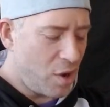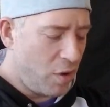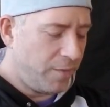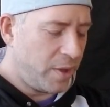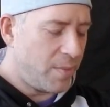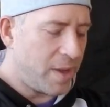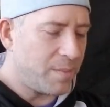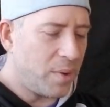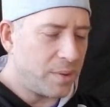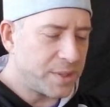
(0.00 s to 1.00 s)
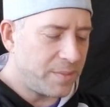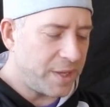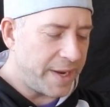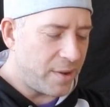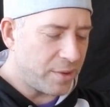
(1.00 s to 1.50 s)
Hopefully we can pull
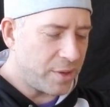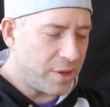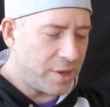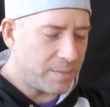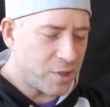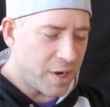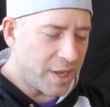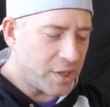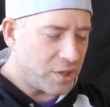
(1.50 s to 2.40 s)
something out good. I'm trying to get you